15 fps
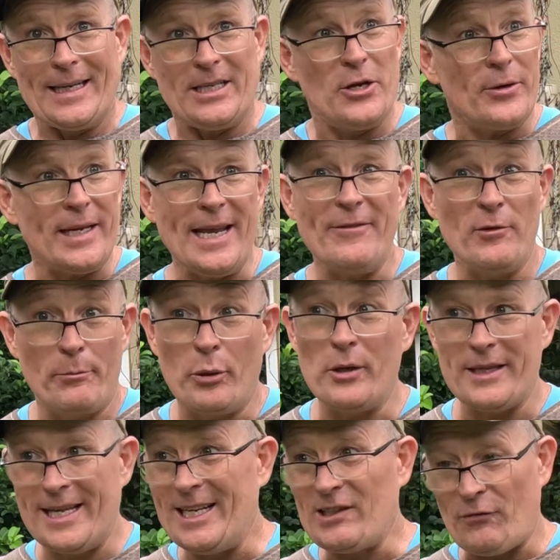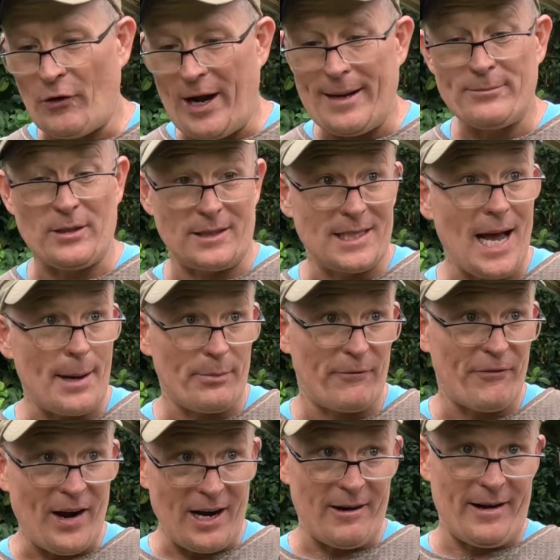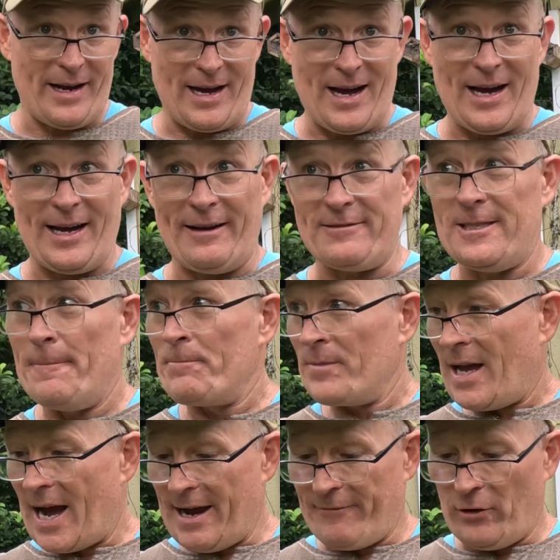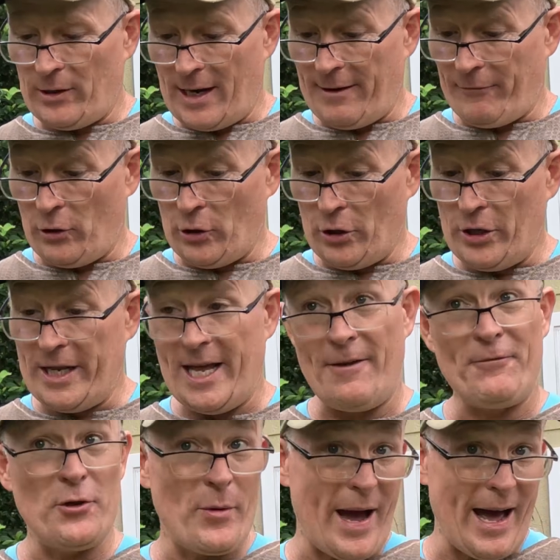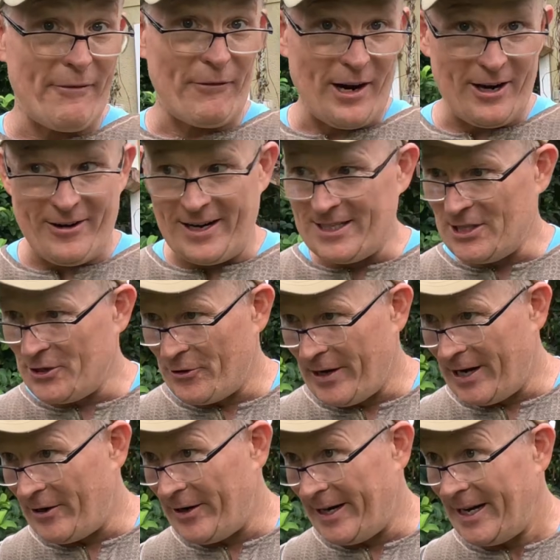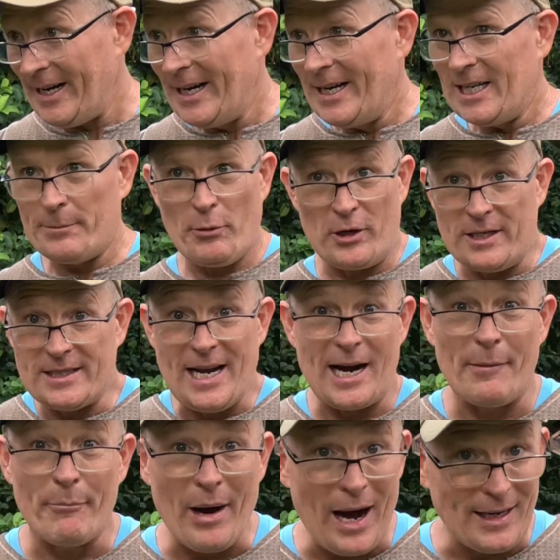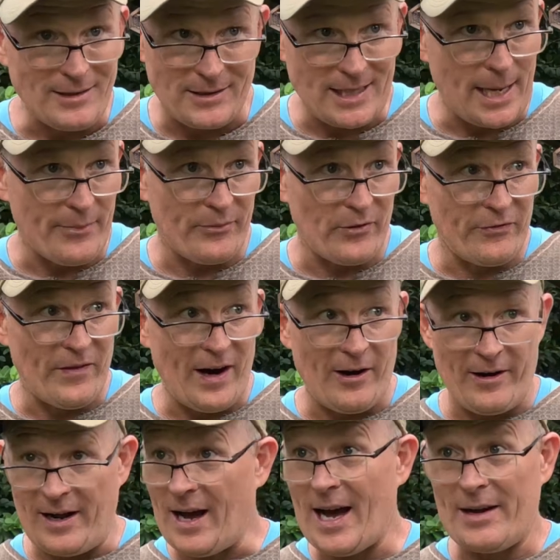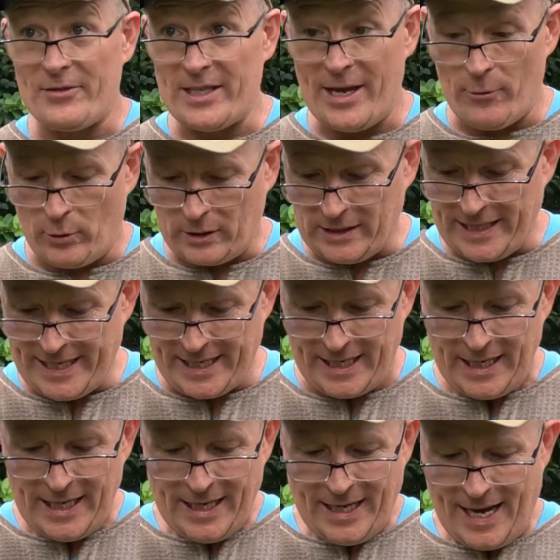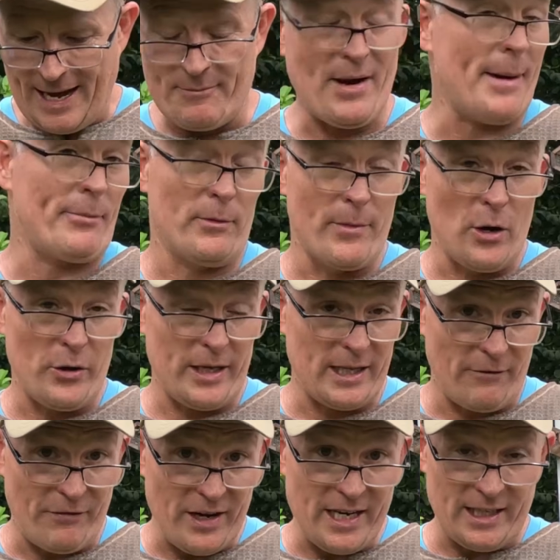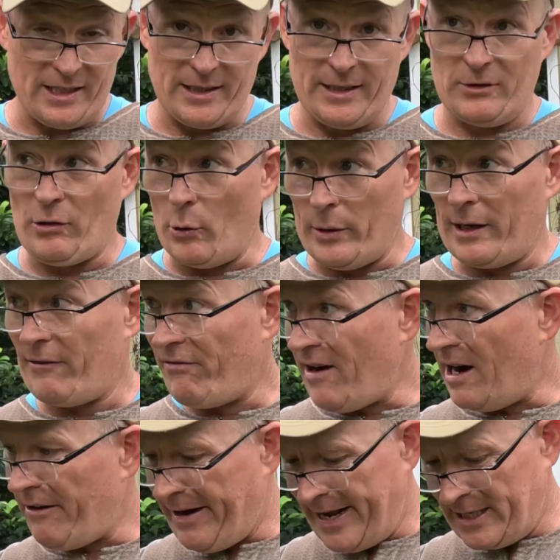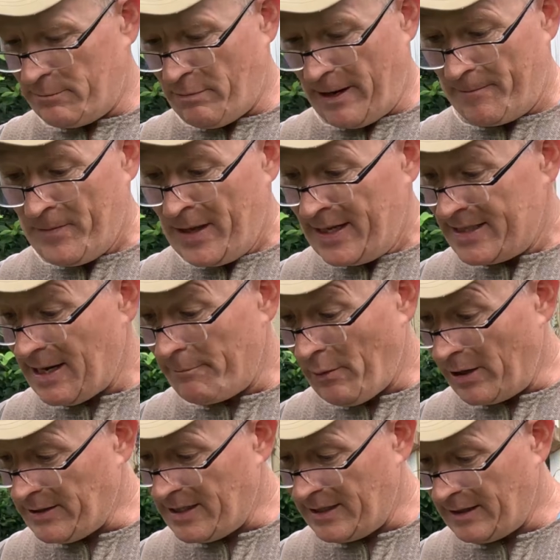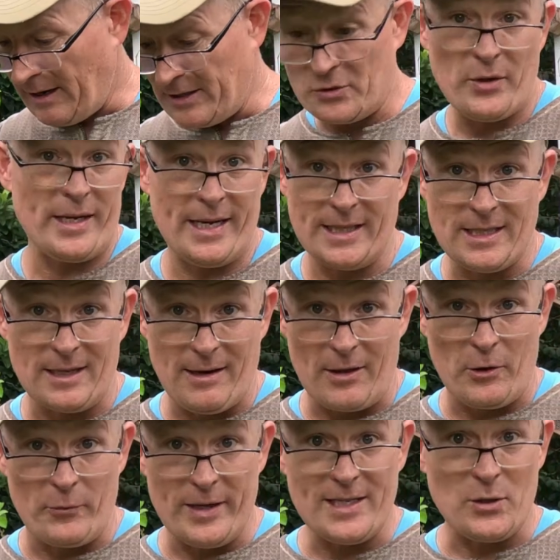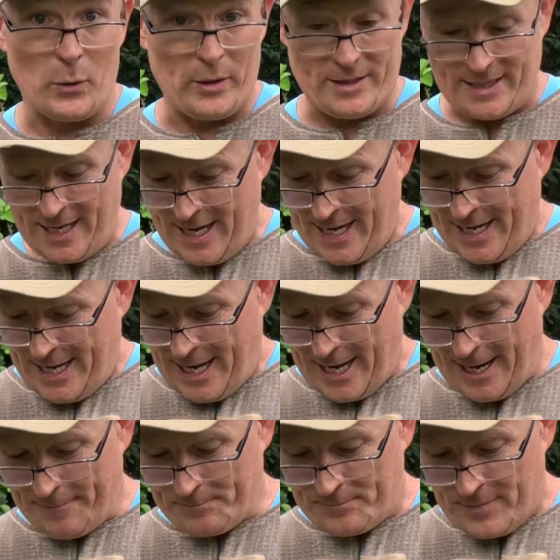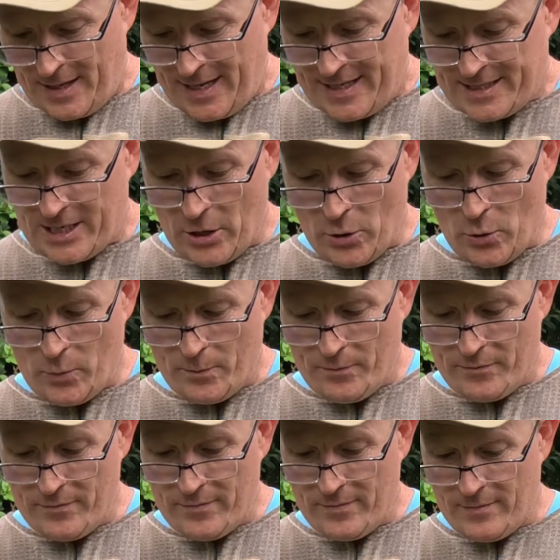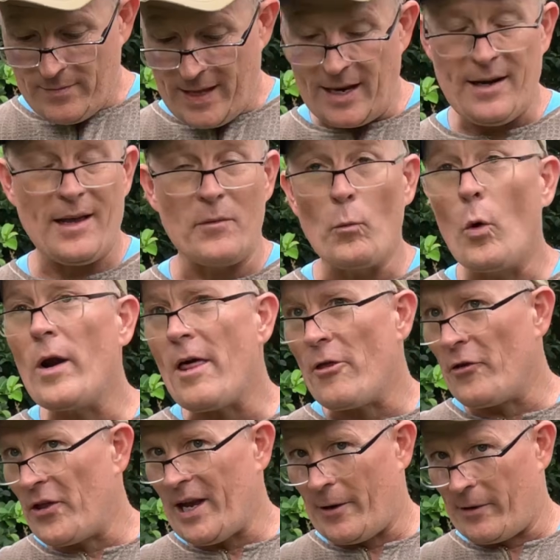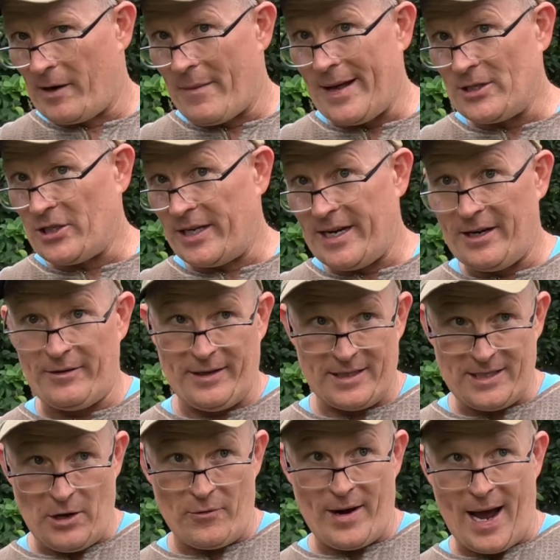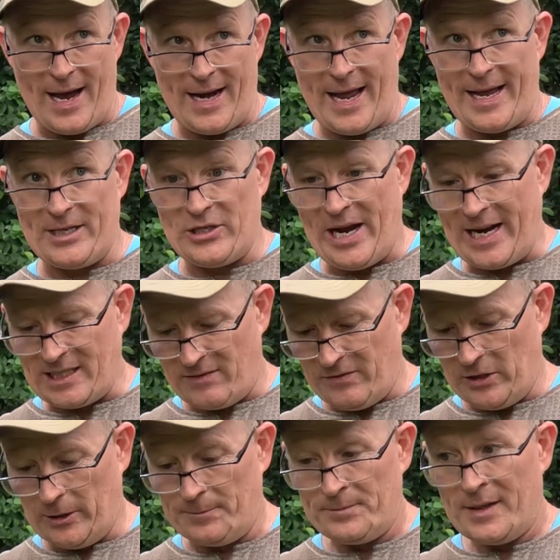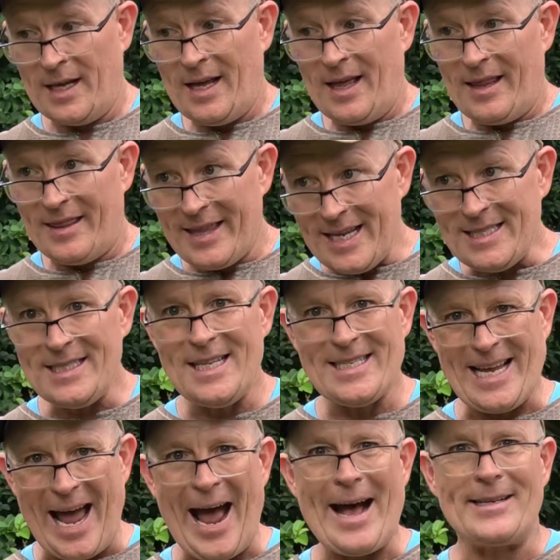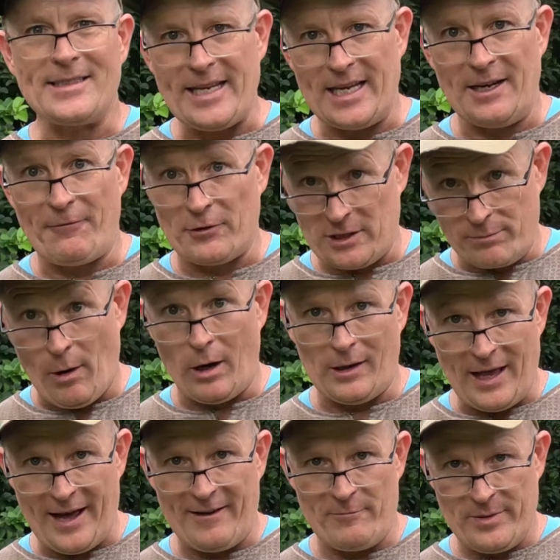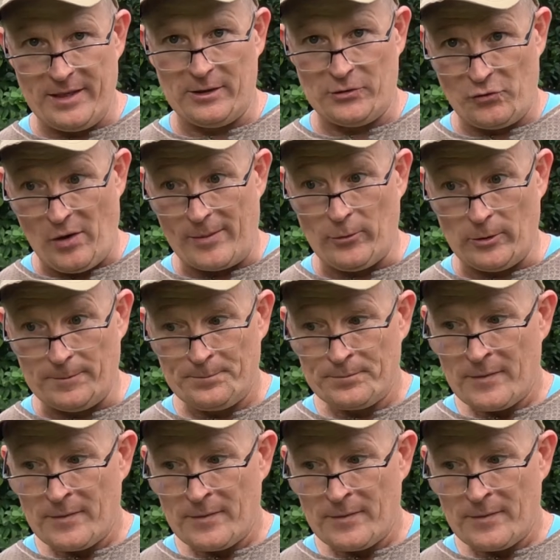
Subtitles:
You can even put these frames on top of fire ant hives. I've heard, if you have fire ants in your area, put an entire box on top of a fire ant hive and they will clean it. I'm not promoting the feeding and growing of fire ants, but some parts of the country, it's another resource. And one other thing I want to mention here in Zone 9A in Jacksonville, this is asking for small hive beetle trouble.